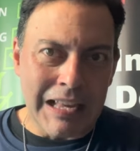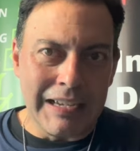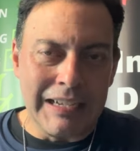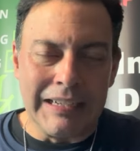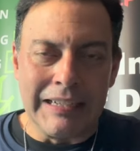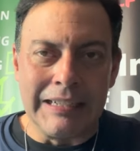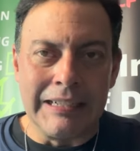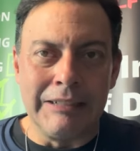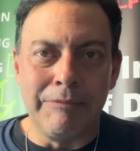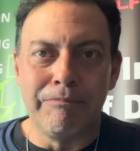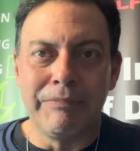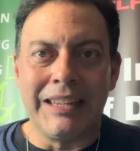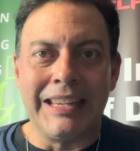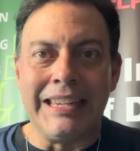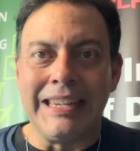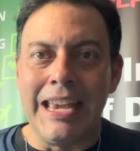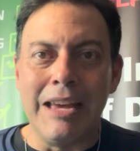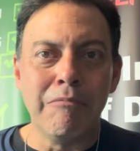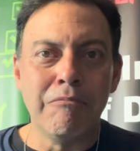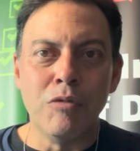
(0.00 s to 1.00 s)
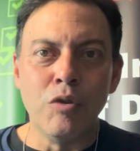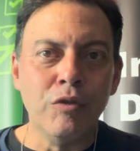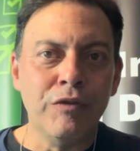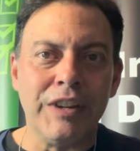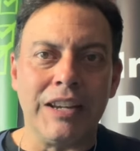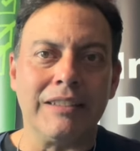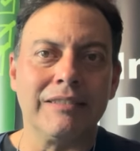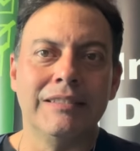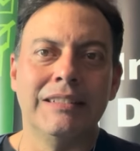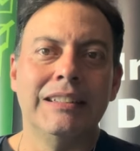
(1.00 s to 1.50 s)
Um, get
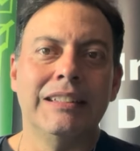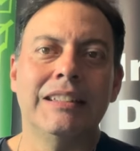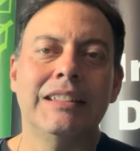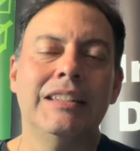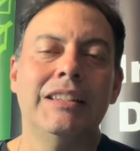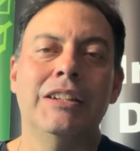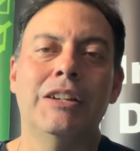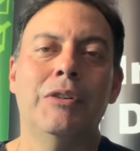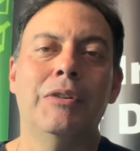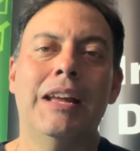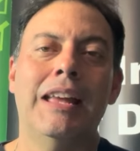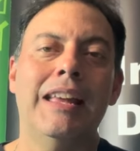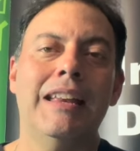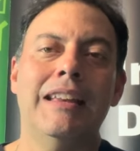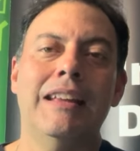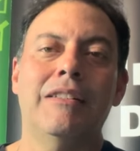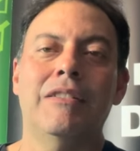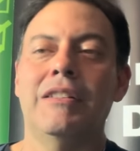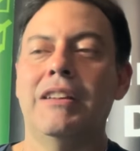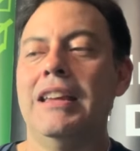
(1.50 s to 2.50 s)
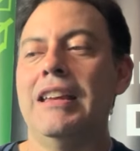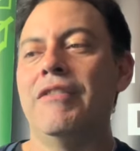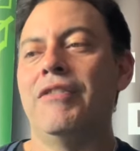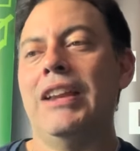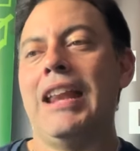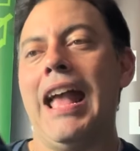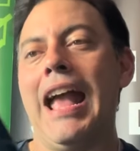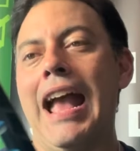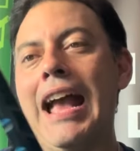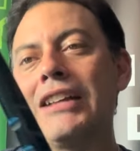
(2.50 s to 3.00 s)
moving. You know, if it
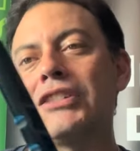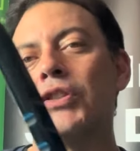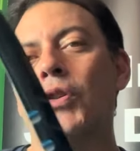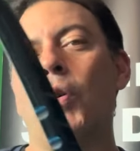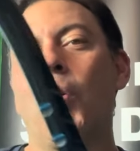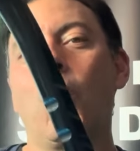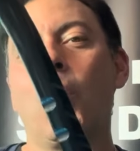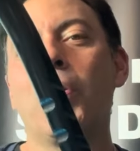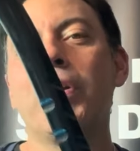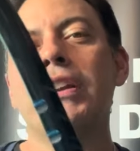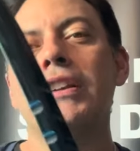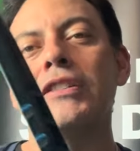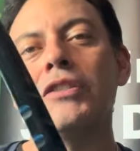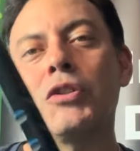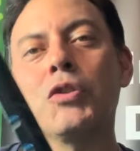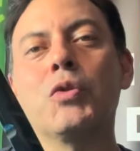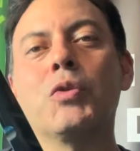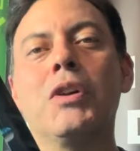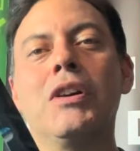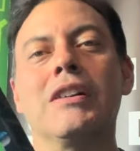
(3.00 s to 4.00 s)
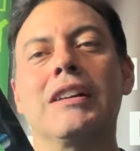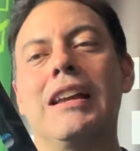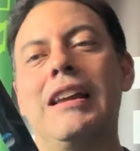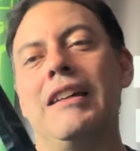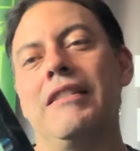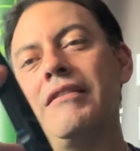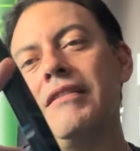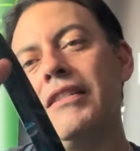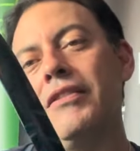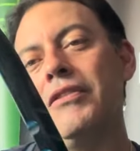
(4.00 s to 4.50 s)
has a horn and a crook
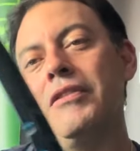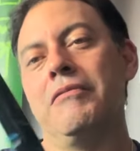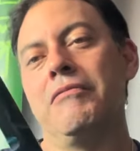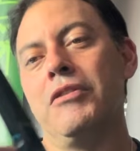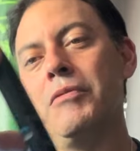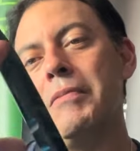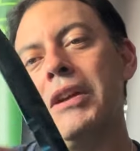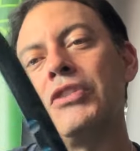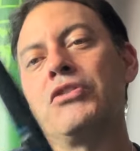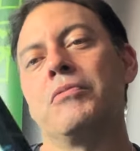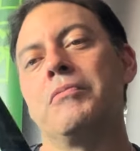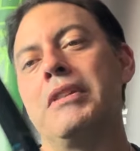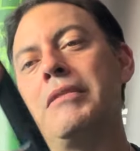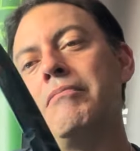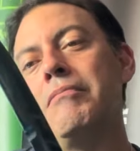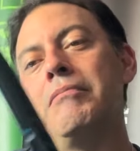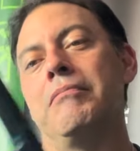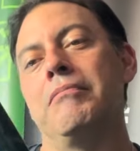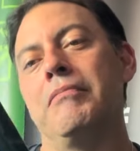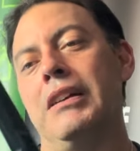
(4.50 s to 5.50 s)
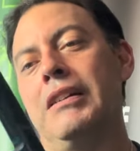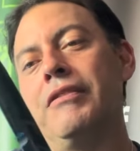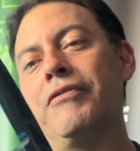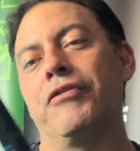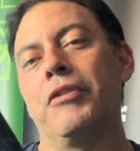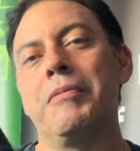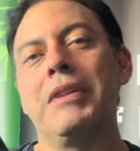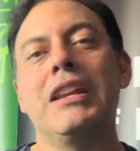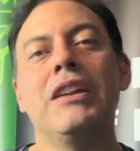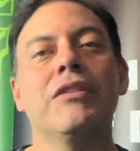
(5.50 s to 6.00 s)
and the, the measurement
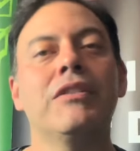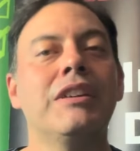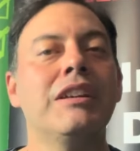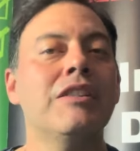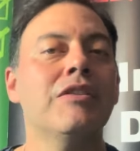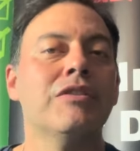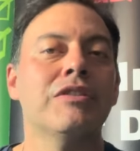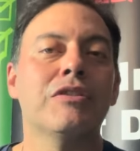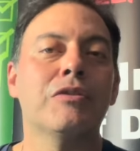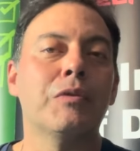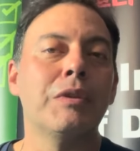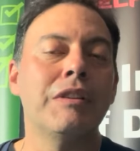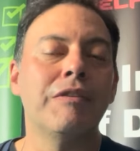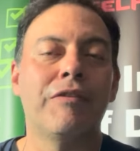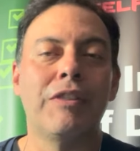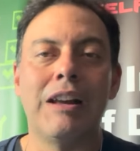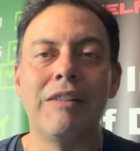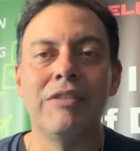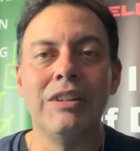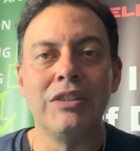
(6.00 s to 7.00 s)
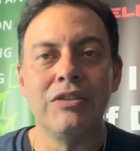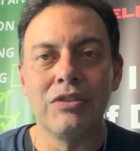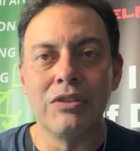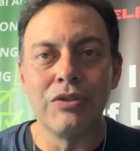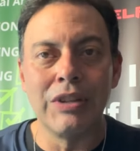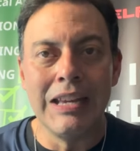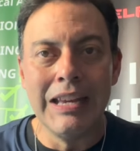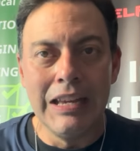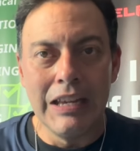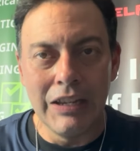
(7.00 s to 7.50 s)
from here to here is three to five inches.
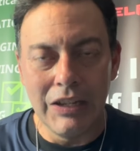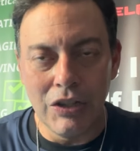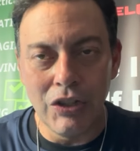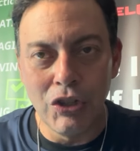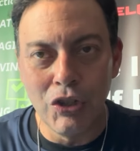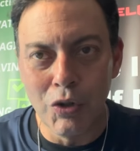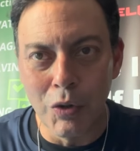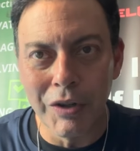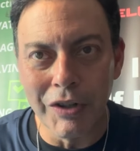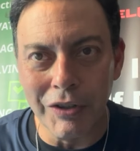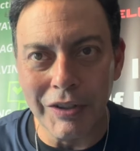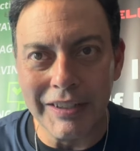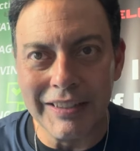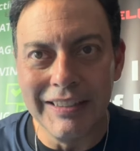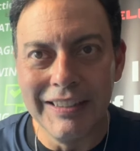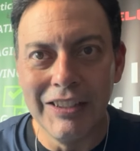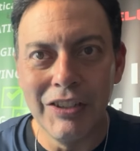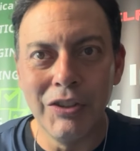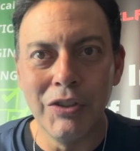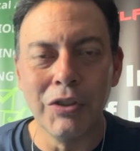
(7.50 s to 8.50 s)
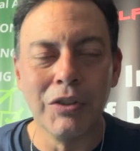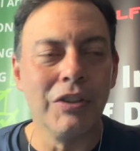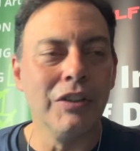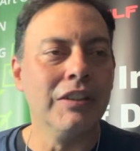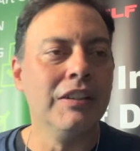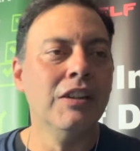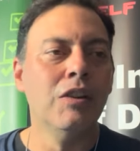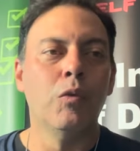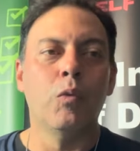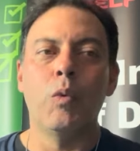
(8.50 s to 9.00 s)
You're good. You're
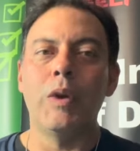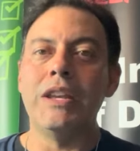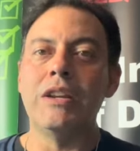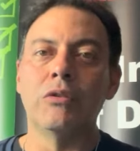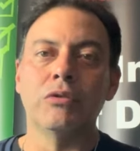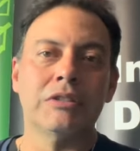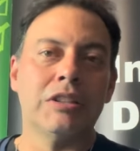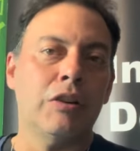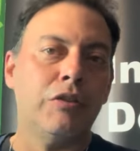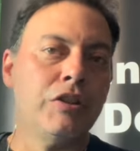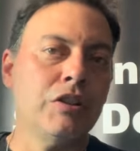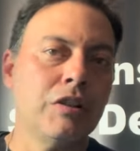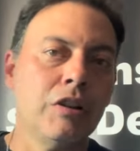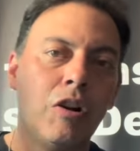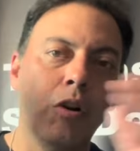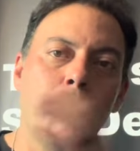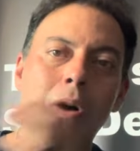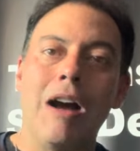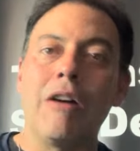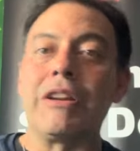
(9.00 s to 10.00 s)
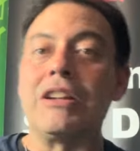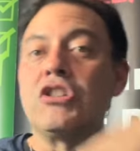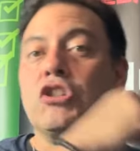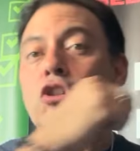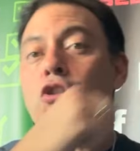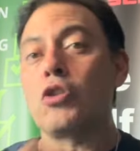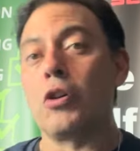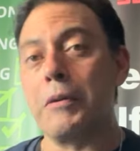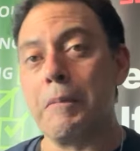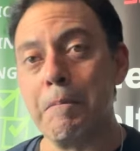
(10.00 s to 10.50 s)
good. We don't tell you to go out and
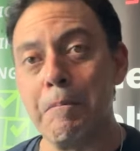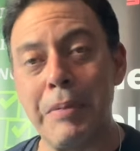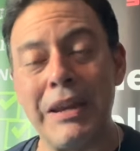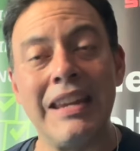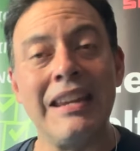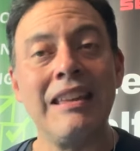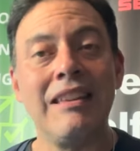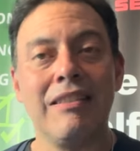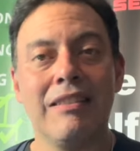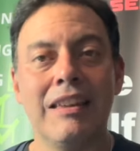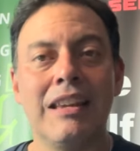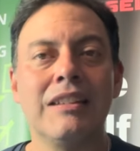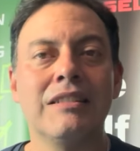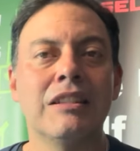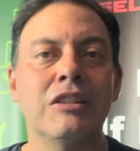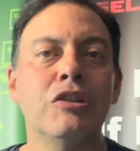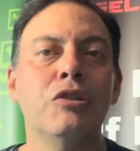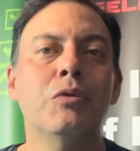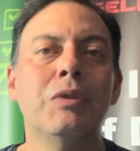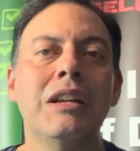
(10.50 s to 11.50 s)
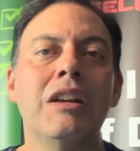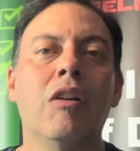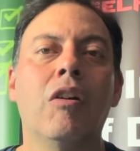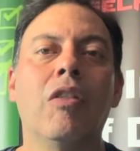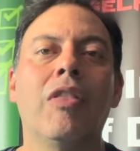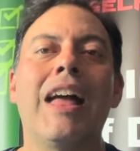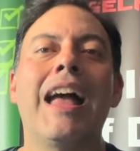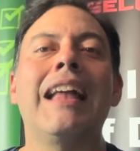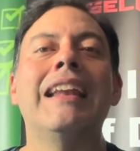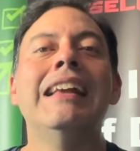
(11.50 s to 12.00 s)
start beating things and doing all
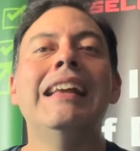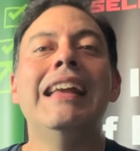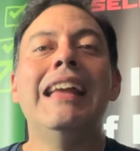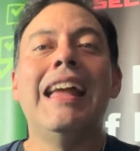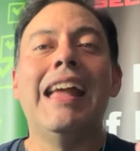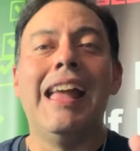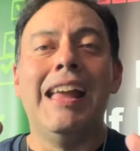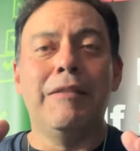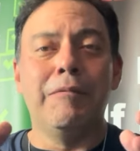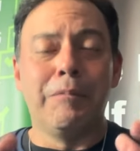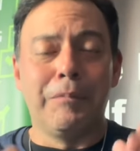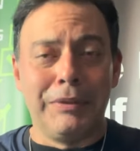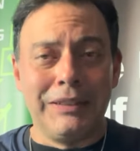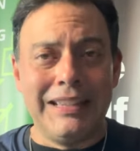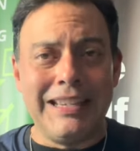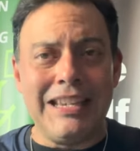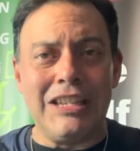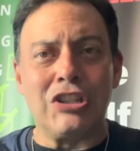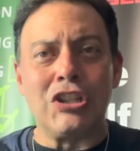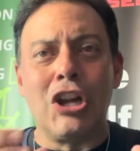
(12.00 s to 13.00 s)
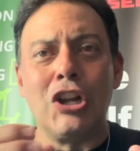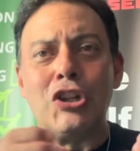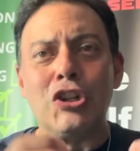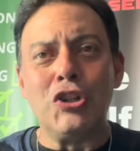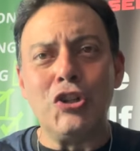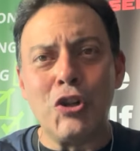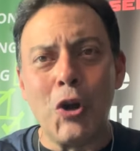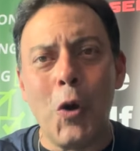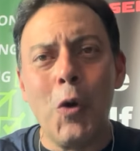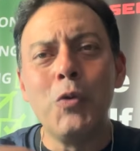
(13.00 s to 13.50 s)
that. And please
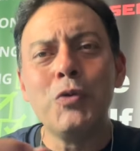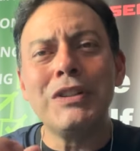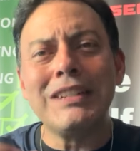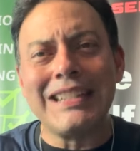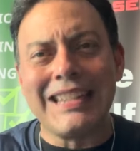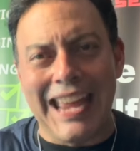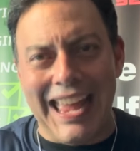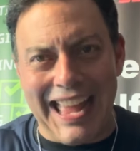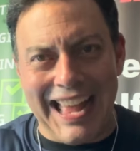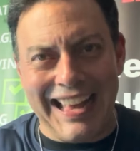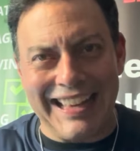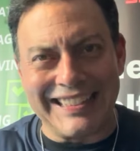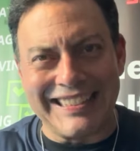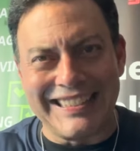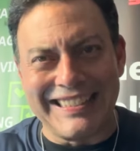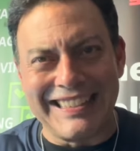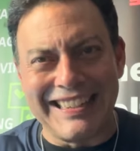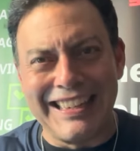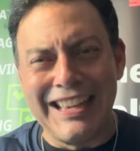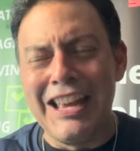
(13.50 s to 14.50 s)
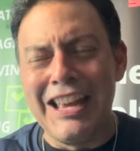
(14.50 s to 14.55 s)
don't test